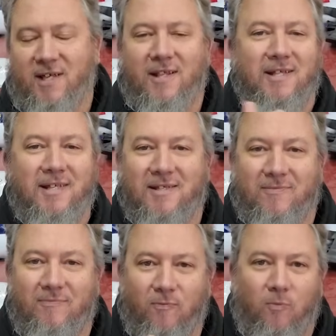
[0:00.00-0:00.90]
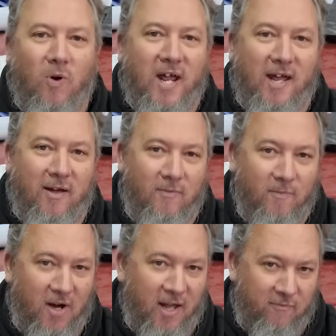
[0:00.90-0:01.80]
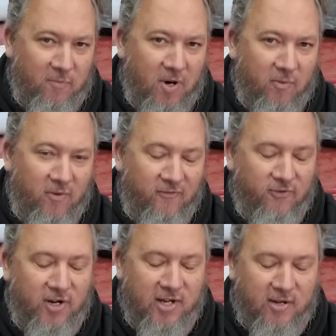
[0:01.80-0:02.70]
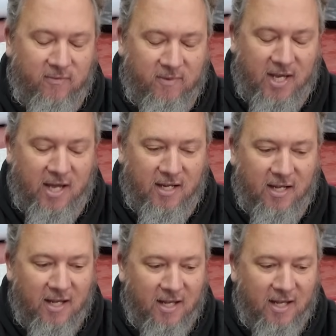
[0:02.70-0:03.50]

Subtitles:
So this is where I have a problem with FreeCAD,